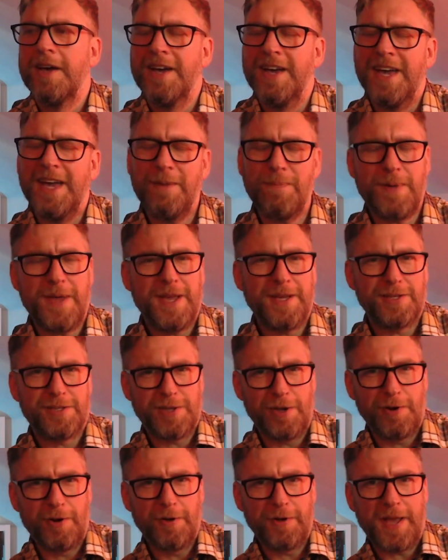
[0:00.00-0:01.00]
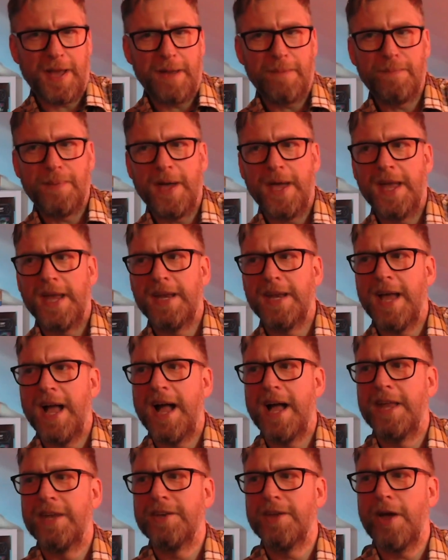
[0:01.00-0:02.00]
it being a solo campaign
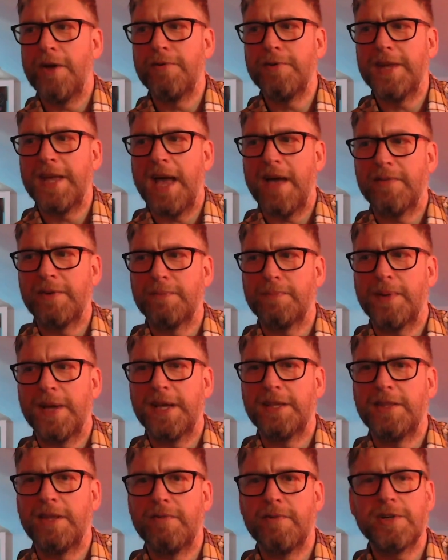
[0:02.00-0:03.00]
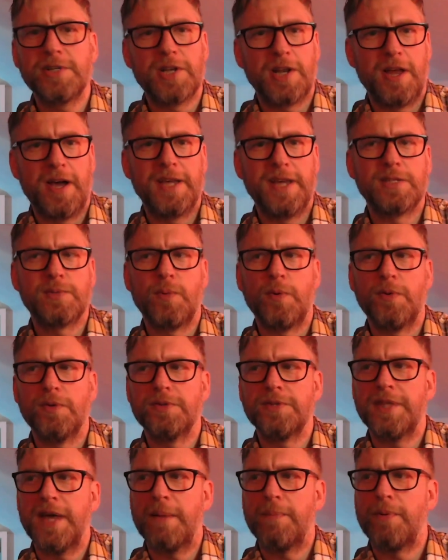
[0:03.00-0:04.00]
and only having played the original Ironsworn
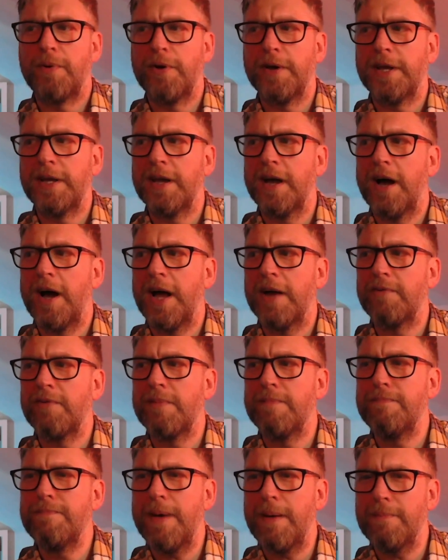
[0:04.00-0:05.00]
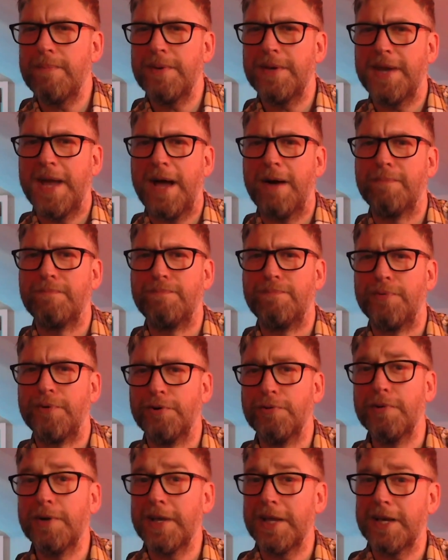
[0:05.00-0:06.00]
to that point, I remembered how
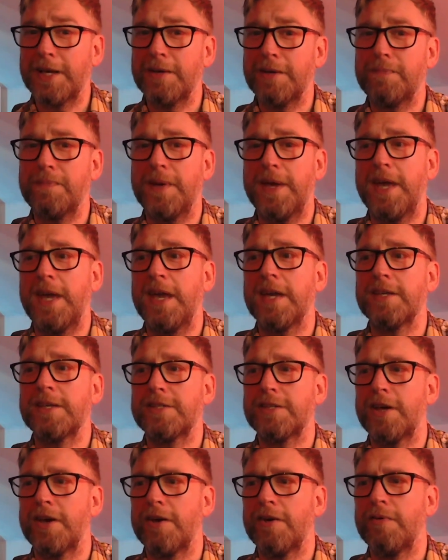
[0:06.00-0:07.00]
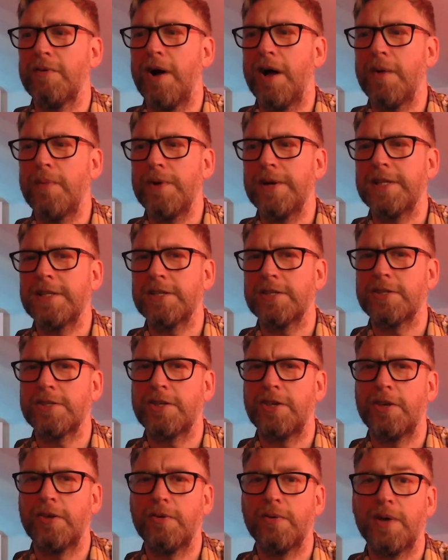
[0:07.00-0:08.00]
brutal it could be, so I wanted to
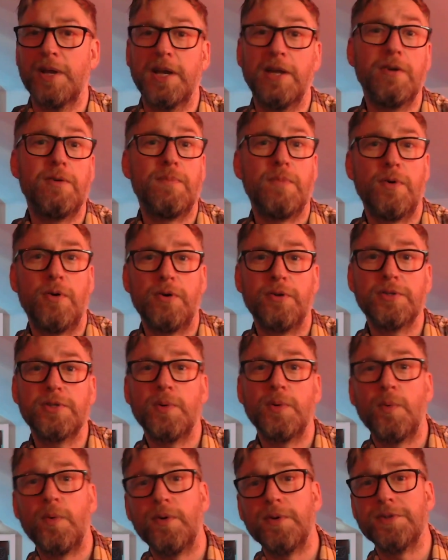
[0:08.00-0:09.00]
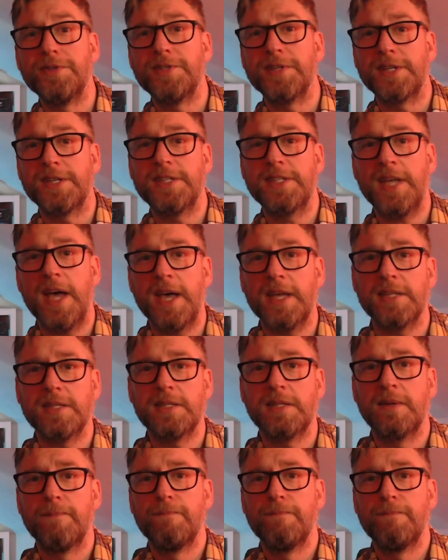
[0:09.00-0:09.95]
skew a little more towards success.